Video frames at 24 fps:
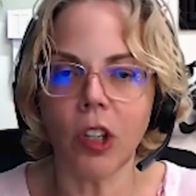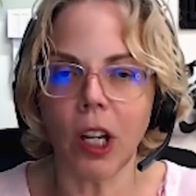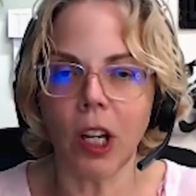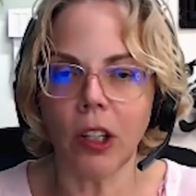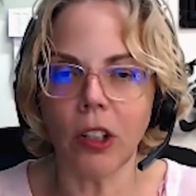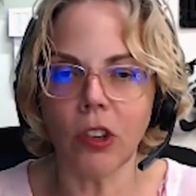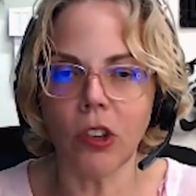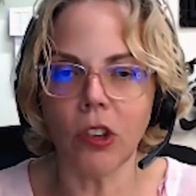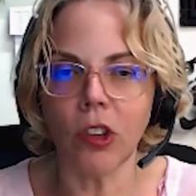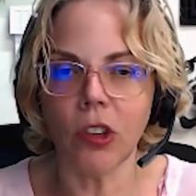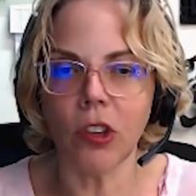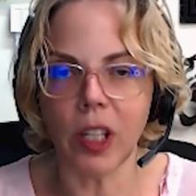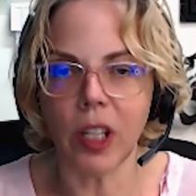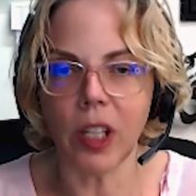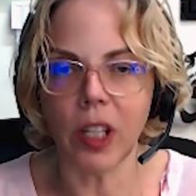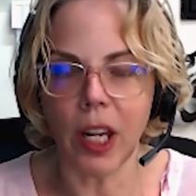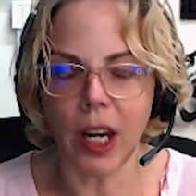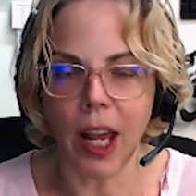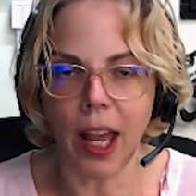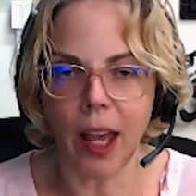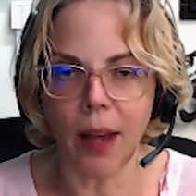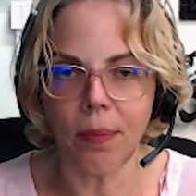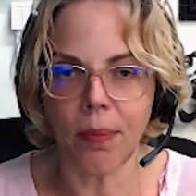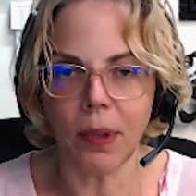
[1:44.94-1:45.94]
of the challenges
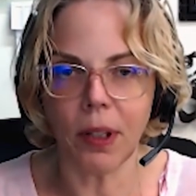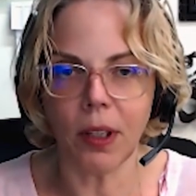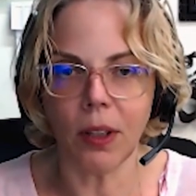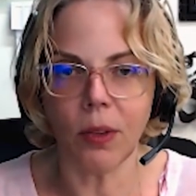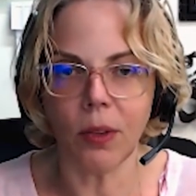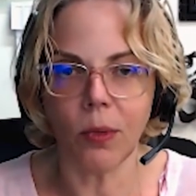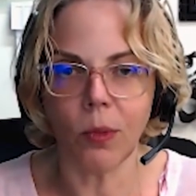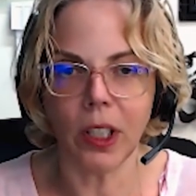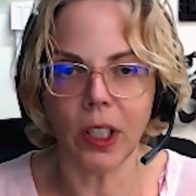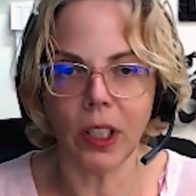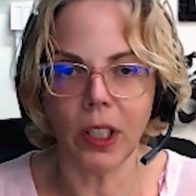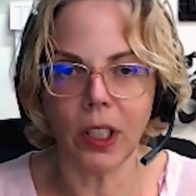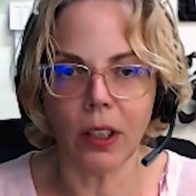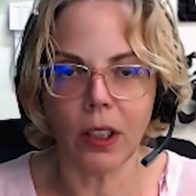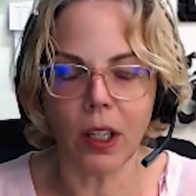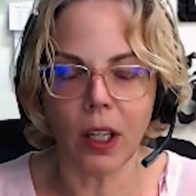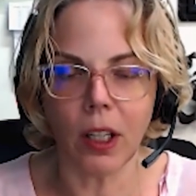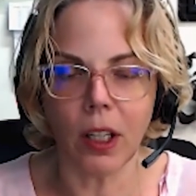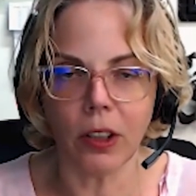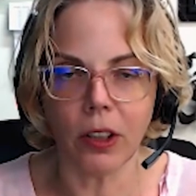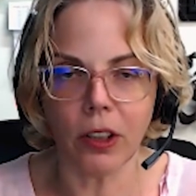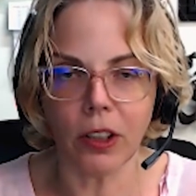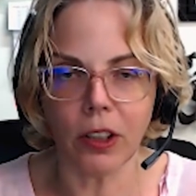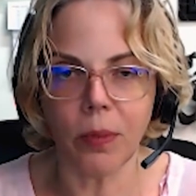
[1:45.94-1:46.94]
that happen when
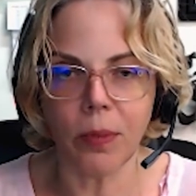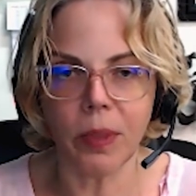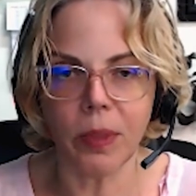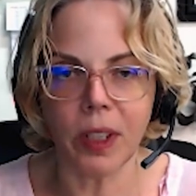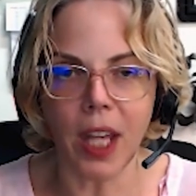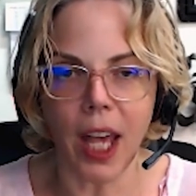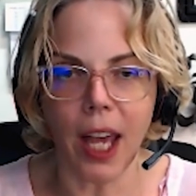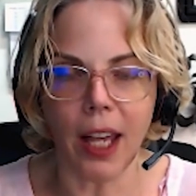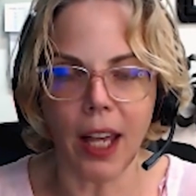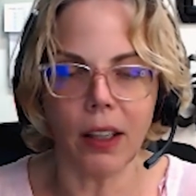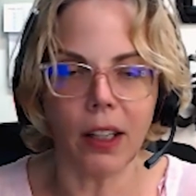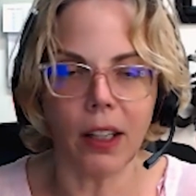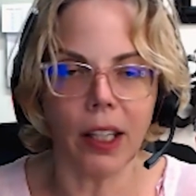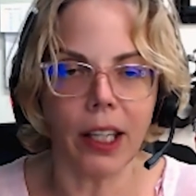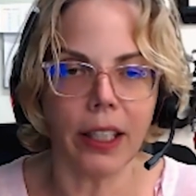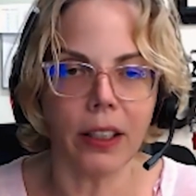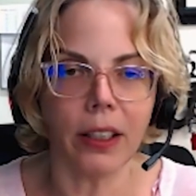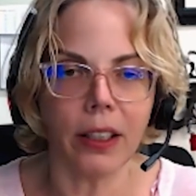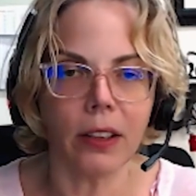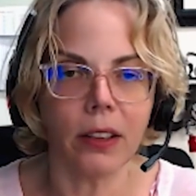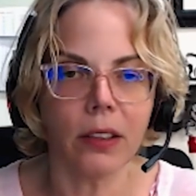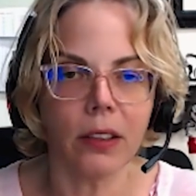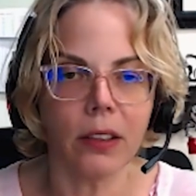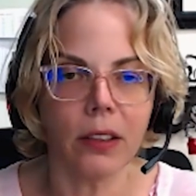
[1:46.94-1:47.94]
color comes that
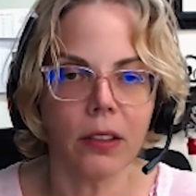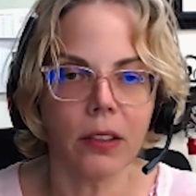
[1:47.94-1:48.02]
late?